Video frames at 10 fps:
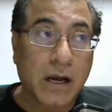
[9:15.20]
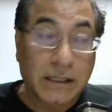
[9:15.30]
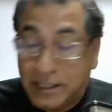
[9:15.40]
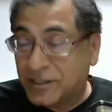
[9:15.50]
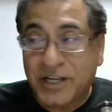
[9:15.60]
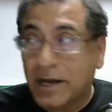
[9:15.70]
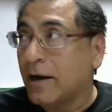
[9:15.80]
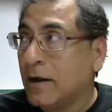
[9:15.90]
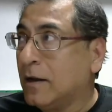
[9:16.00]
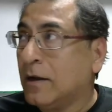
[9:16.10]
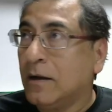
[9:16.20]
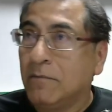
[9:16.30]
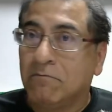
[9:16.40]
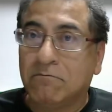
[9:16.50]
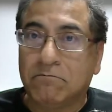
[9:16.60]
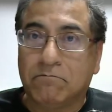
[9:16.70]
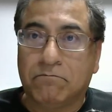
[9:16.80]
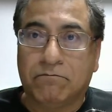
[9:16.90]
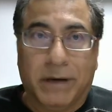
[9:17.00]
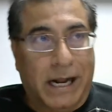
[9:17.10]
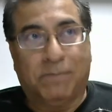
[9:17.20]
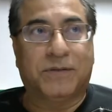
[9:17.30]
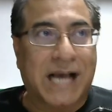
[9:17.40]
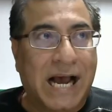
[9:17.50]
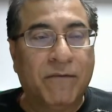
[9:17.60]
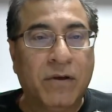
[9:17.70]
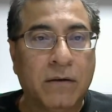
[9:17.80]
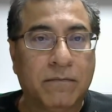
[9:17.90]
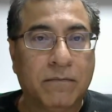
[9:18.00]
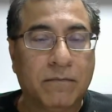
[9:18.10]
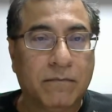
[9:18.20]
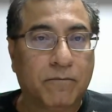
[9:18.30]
"And this year, perhaps I will,